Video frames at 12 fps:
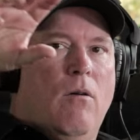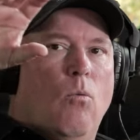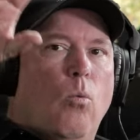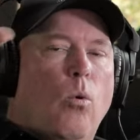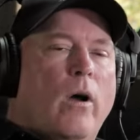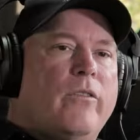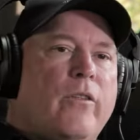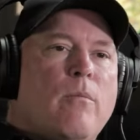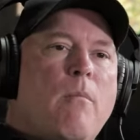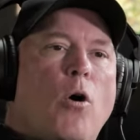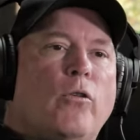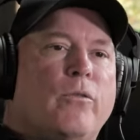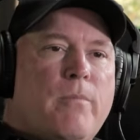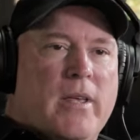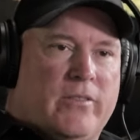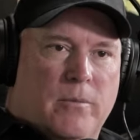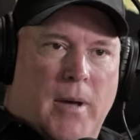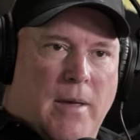was the most
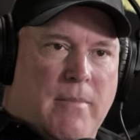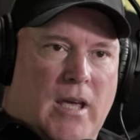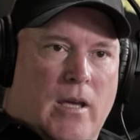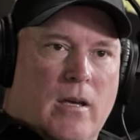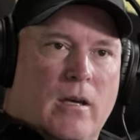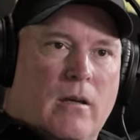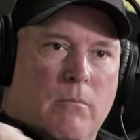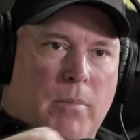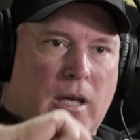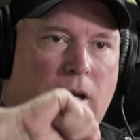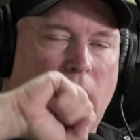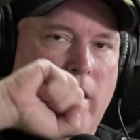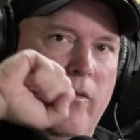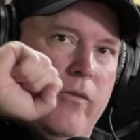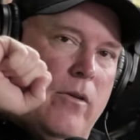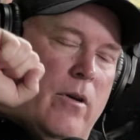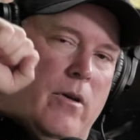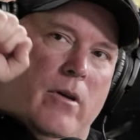missed by me. Sure.
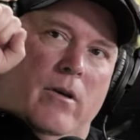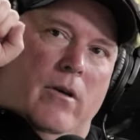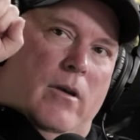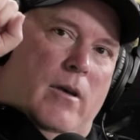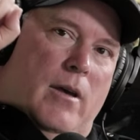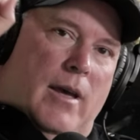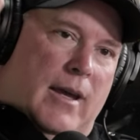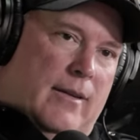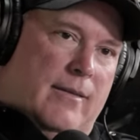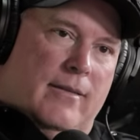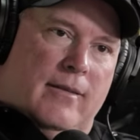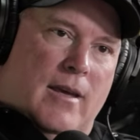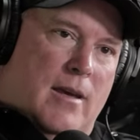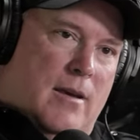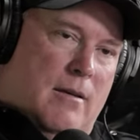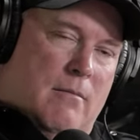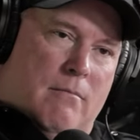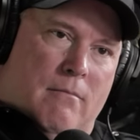Because I get to
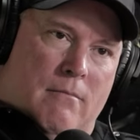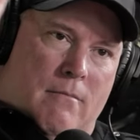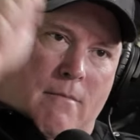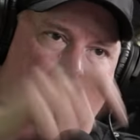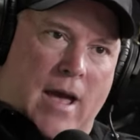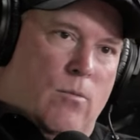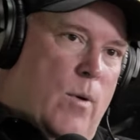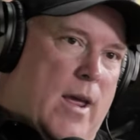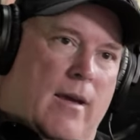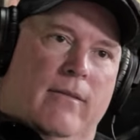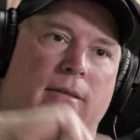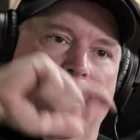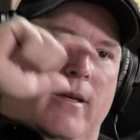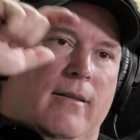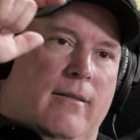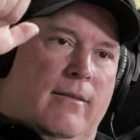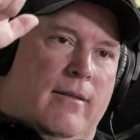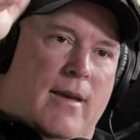see Matt Weeks. I get
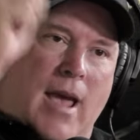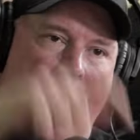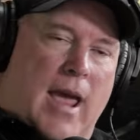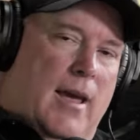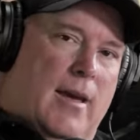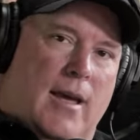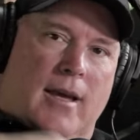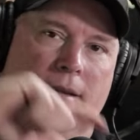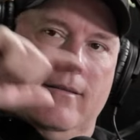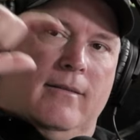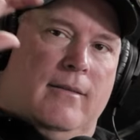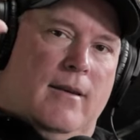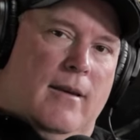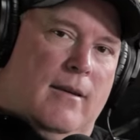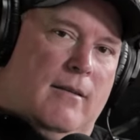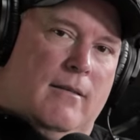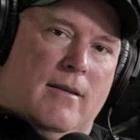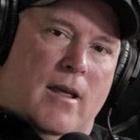to see Hank. I get to
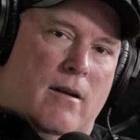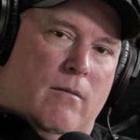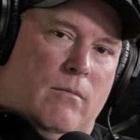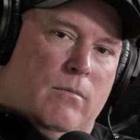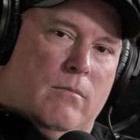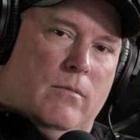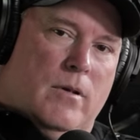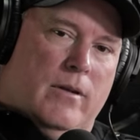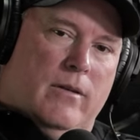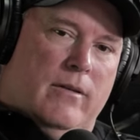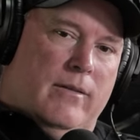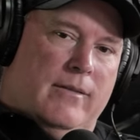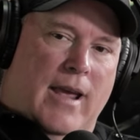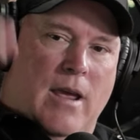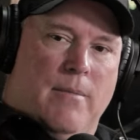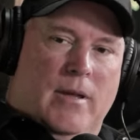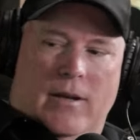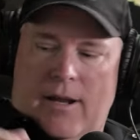see,
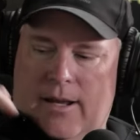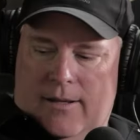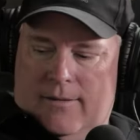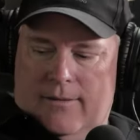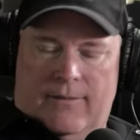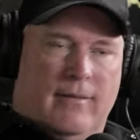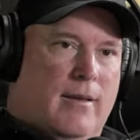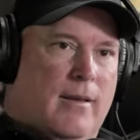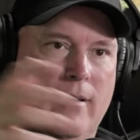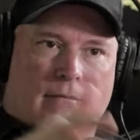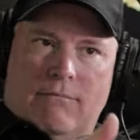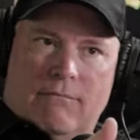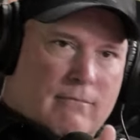Damon. I get to see,